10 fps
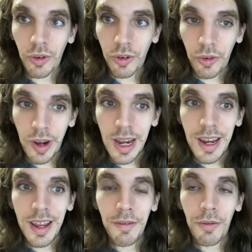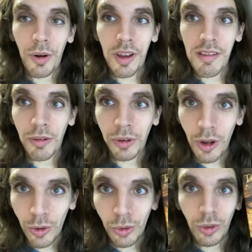greedy for his own
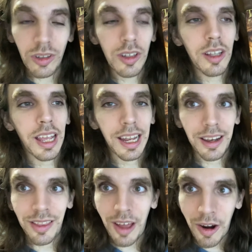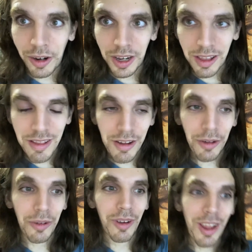gold and the
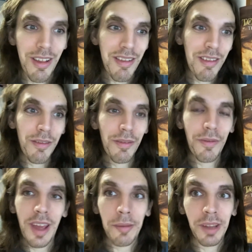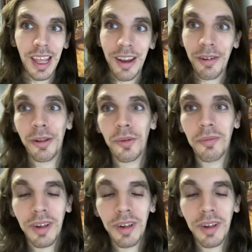Arkenstone, his family heirloom,